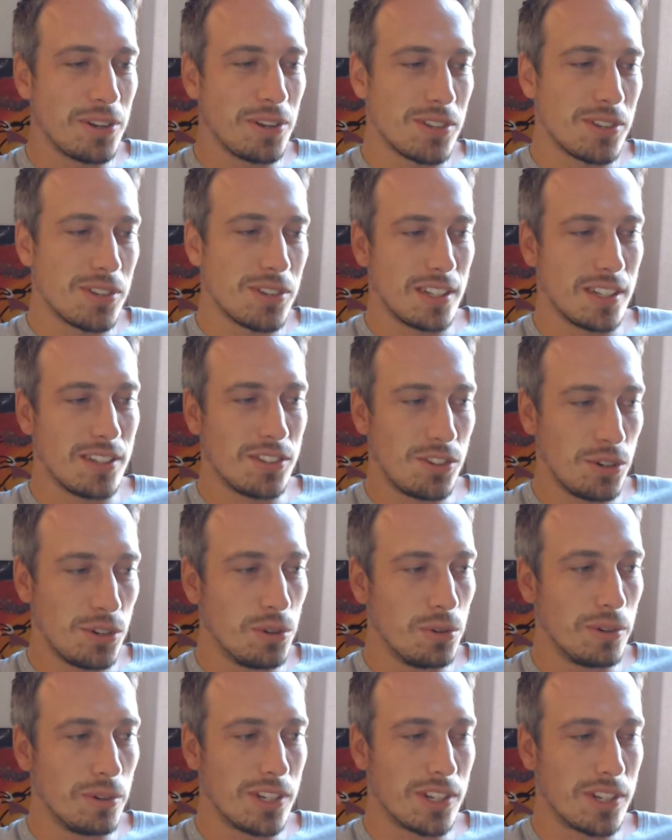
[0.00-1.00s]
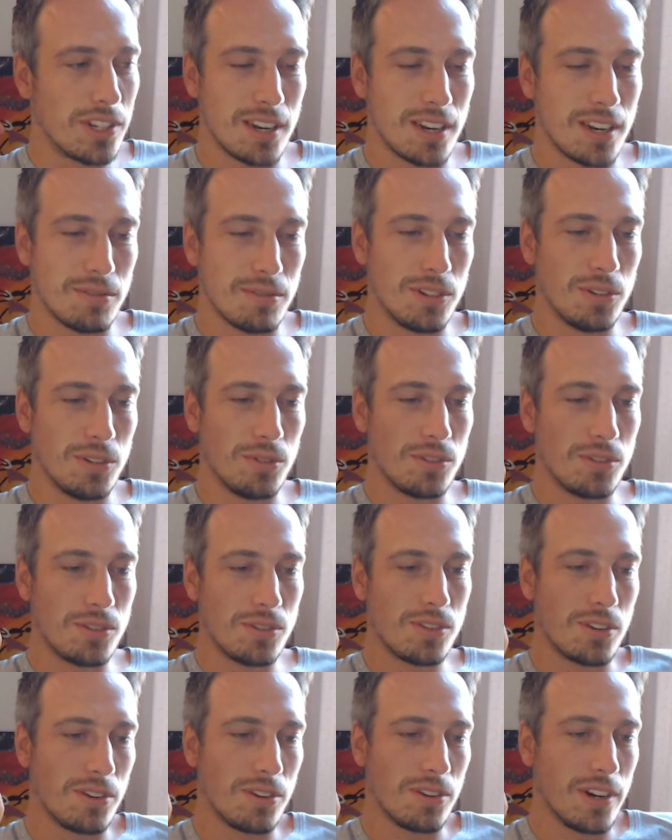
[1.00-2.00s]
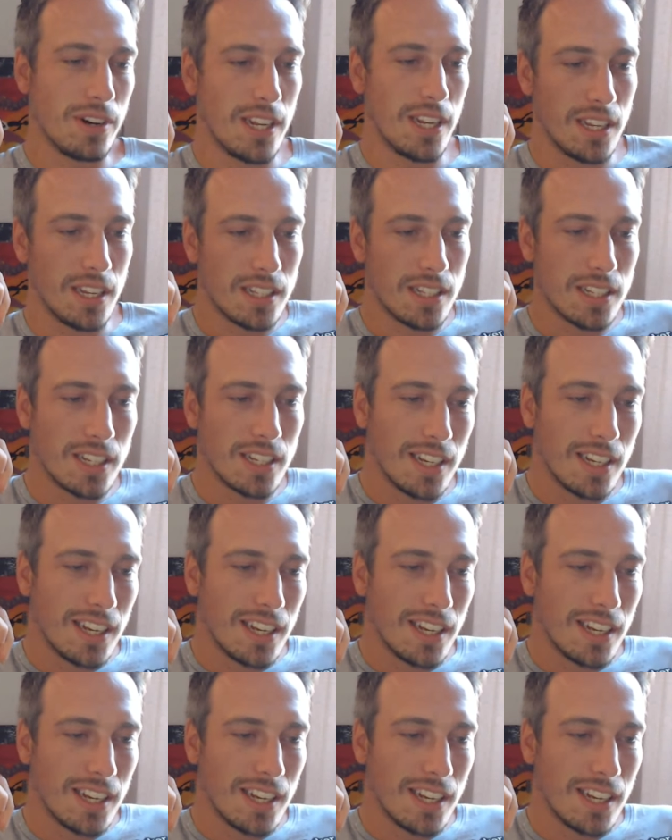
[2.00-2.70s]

you said two instead of a deuce, so you're an idiot.